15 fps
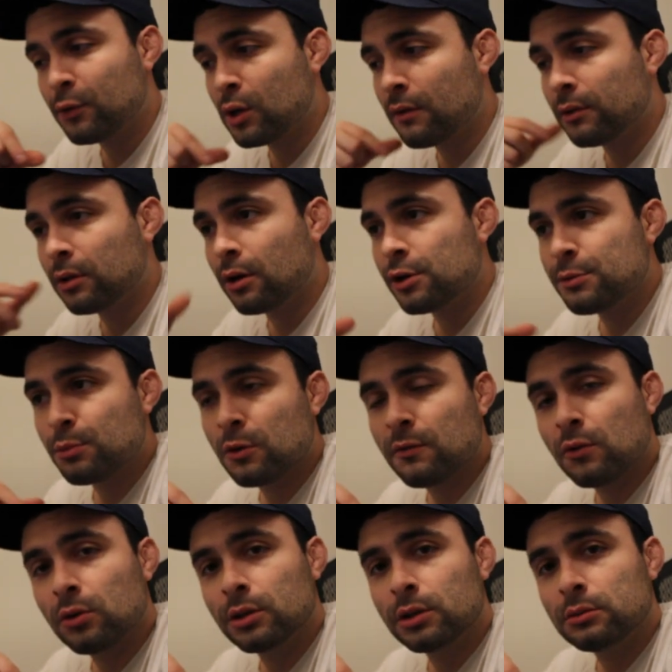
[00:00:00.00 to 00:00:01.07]
you have a large
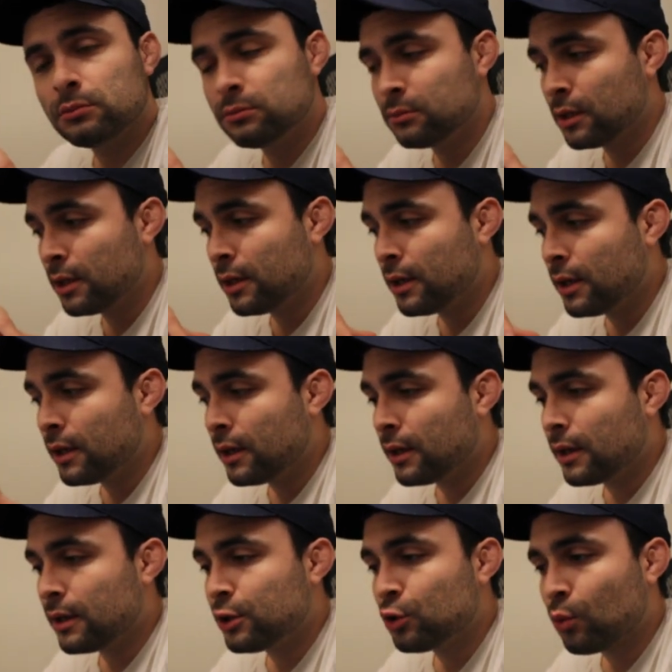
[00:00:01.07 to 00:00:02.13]
portfolio
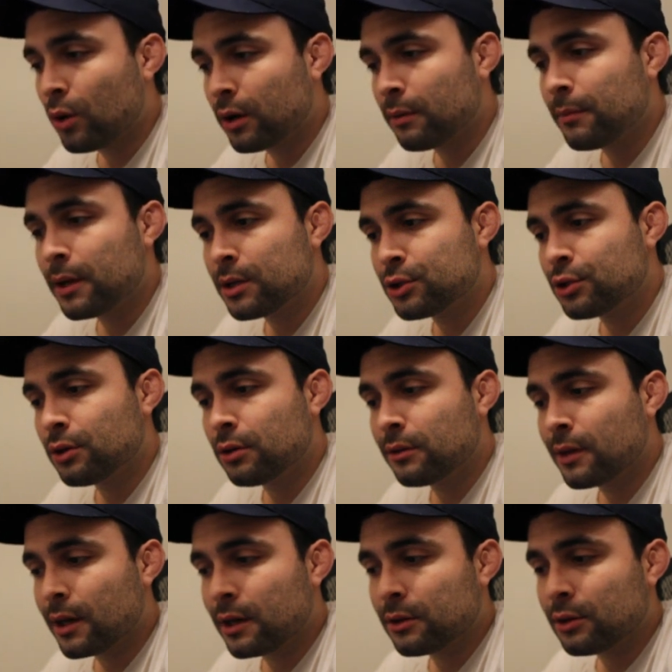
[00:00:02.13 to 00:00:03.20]
and you want to make sure
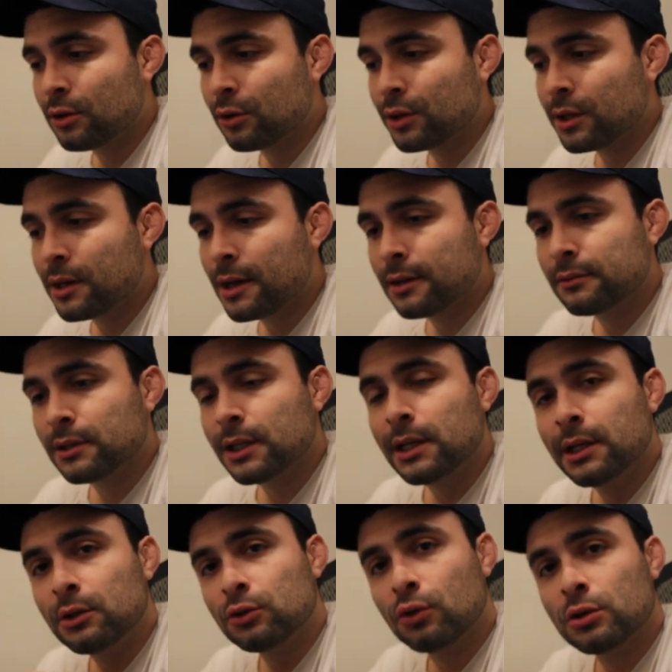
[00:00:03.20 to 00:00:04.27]
that you're not
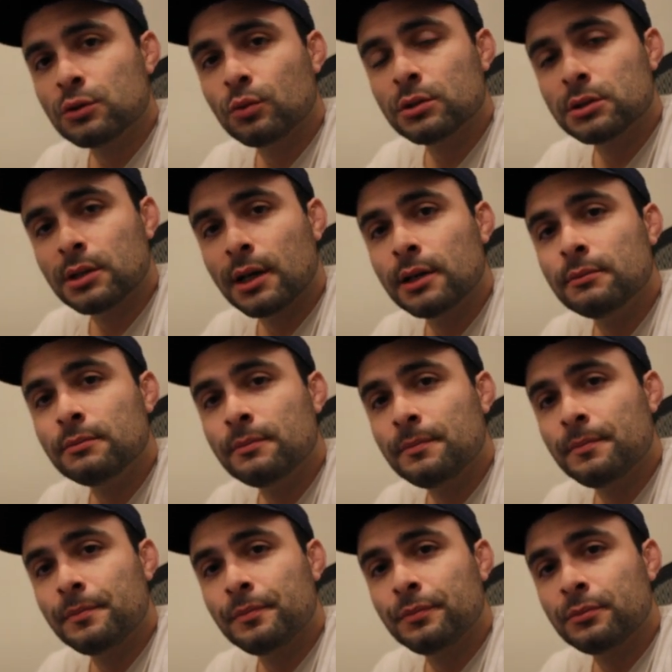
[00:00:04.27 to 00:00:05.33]
leaning towards one side,
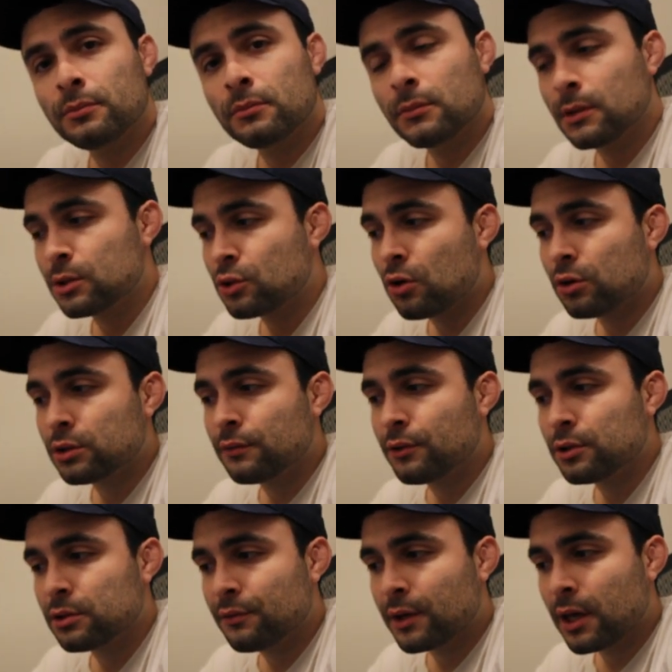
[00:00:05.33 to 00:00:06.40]
it's called
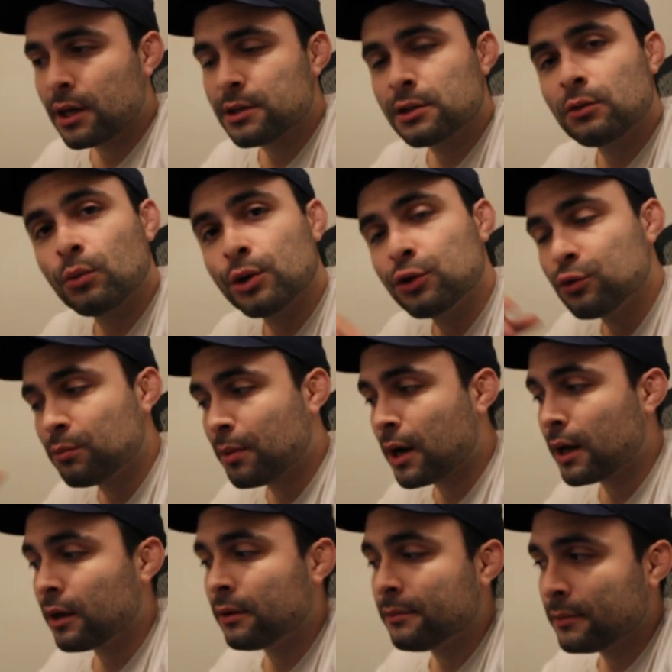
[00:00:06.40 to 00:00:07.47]
diversification, when you
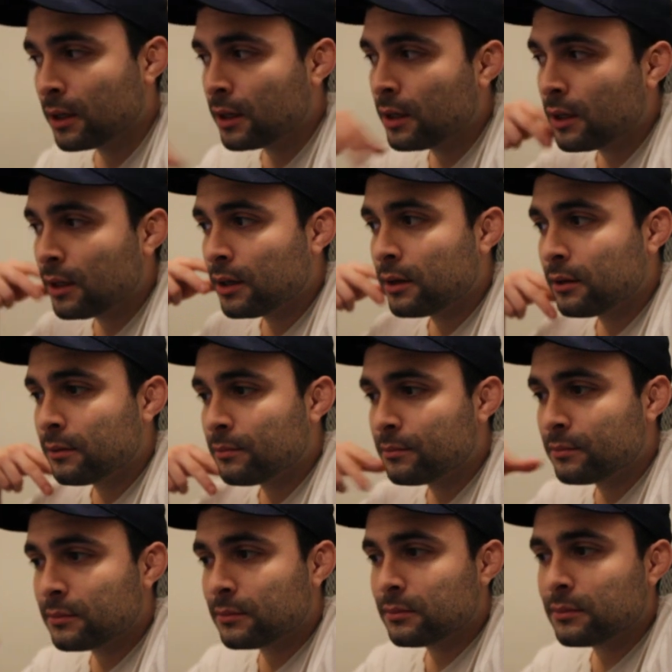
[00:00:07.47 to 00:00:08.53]
buy
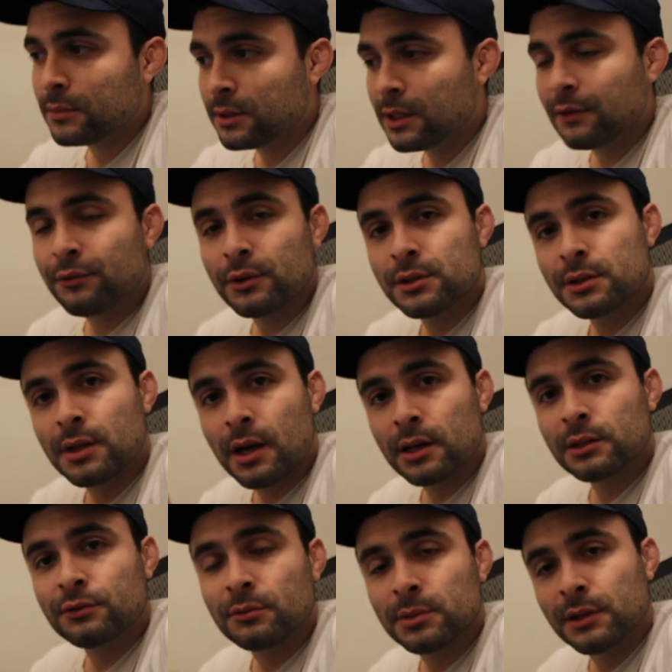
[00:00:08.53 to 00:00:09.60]
different
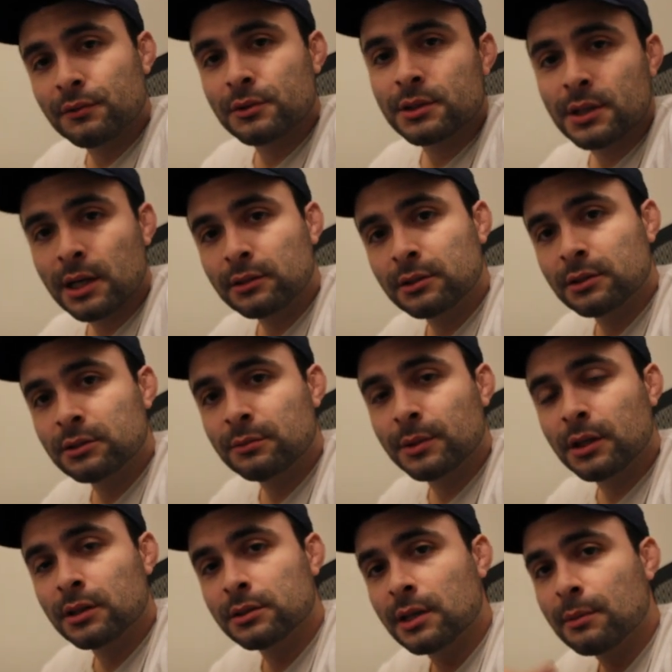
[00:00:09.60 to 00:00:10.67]
stocks from different sectors
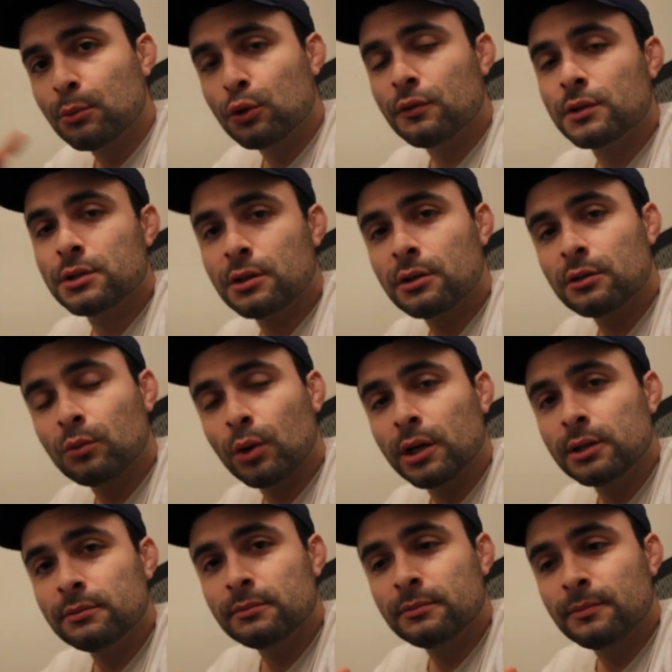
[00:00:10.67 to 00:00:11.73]
because they move a certain
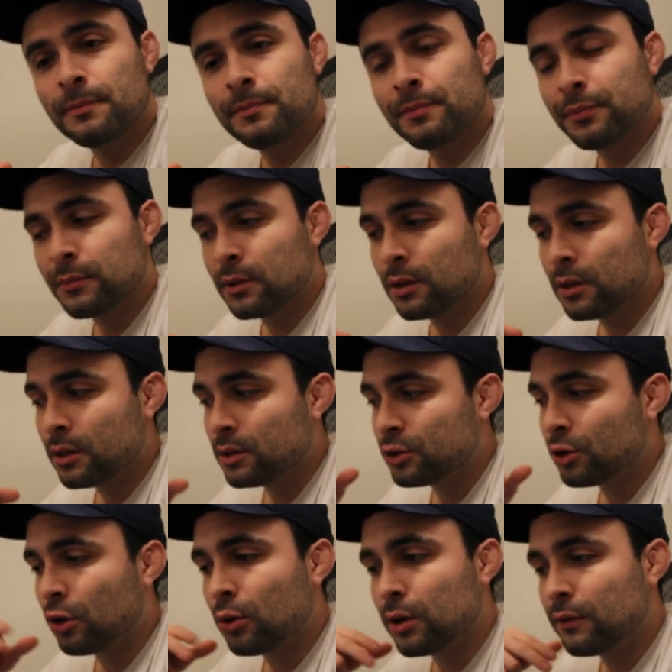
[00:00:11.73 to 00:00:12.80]
way.
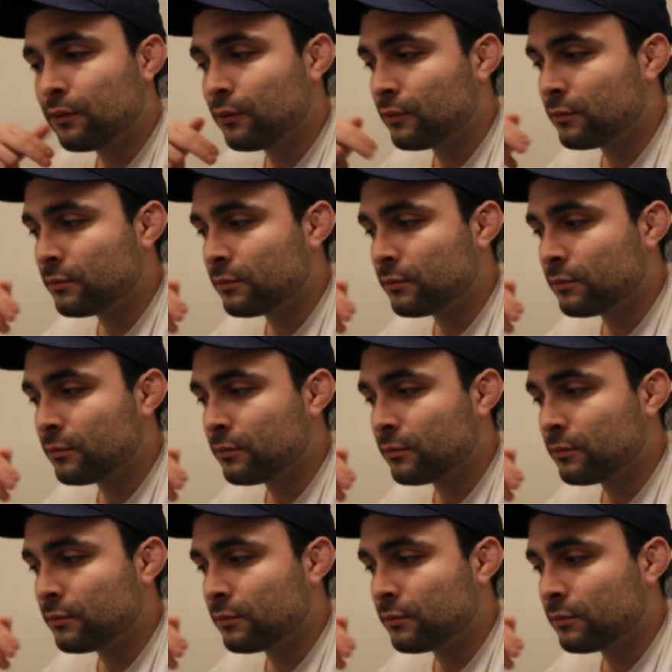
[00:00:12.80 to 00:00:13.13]
So if